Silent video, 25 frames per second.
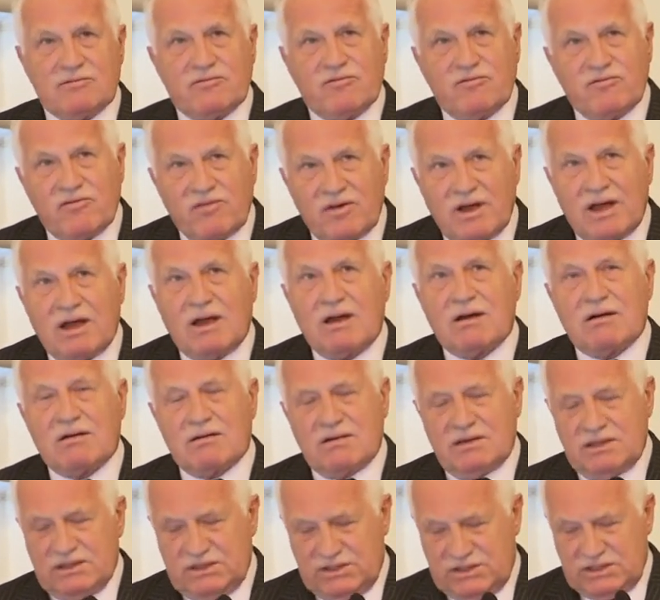
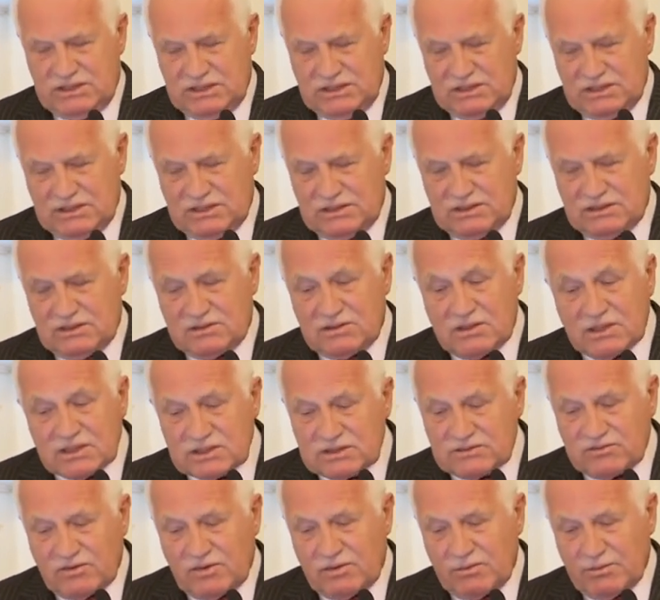far-reaching
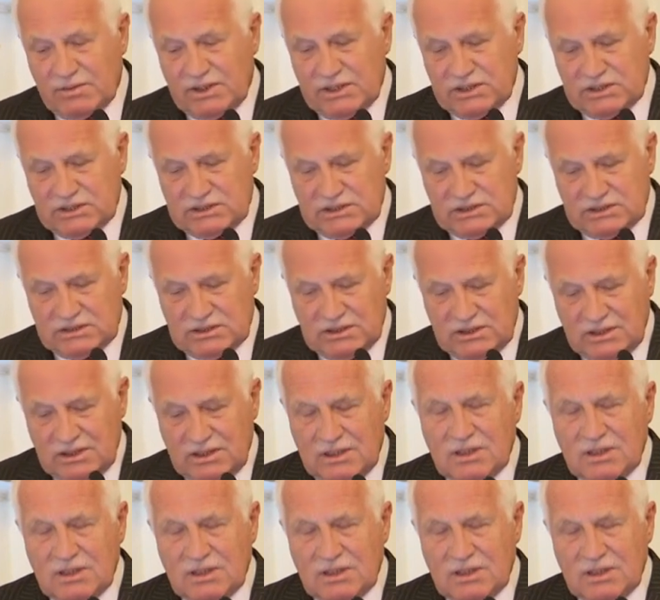transformation